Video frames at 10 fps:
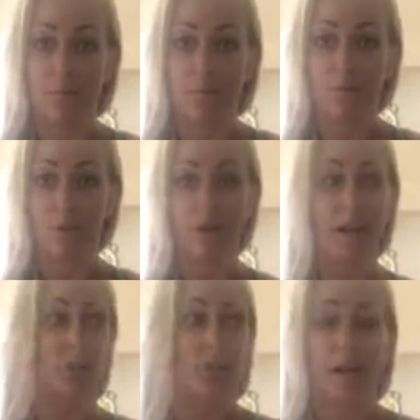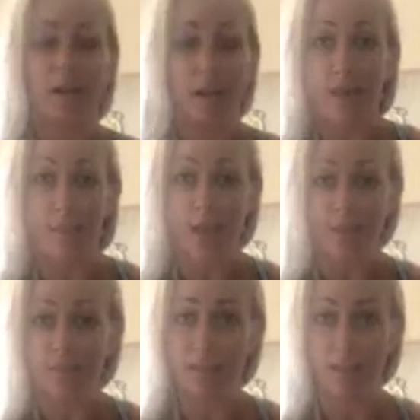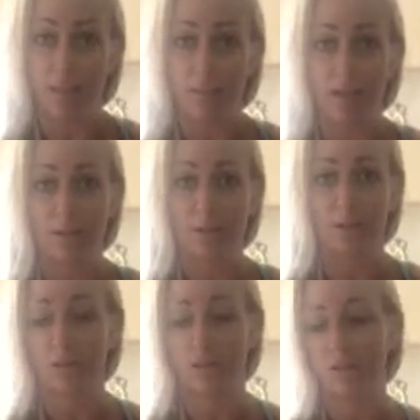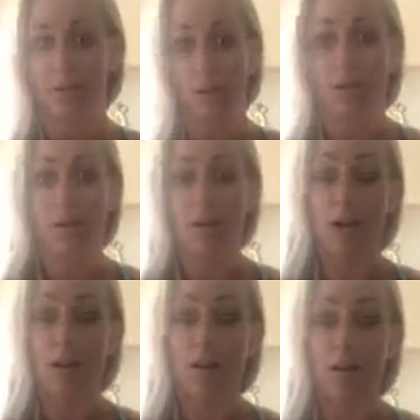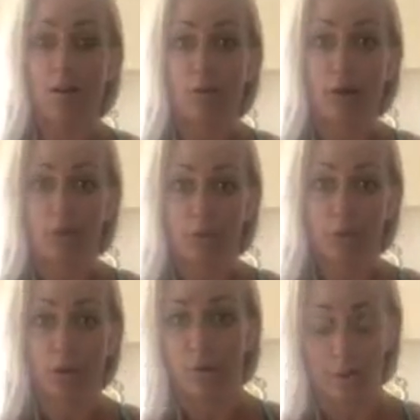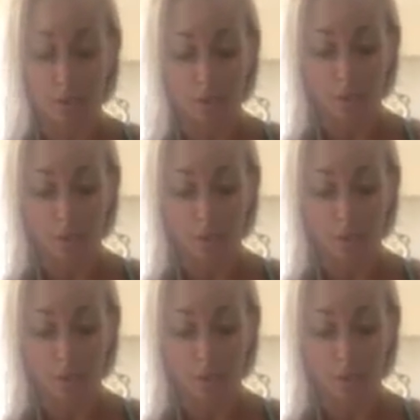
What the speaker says: I mean, you might as well have not done that math assignment. You might as well have just not done it if you got a 0 already.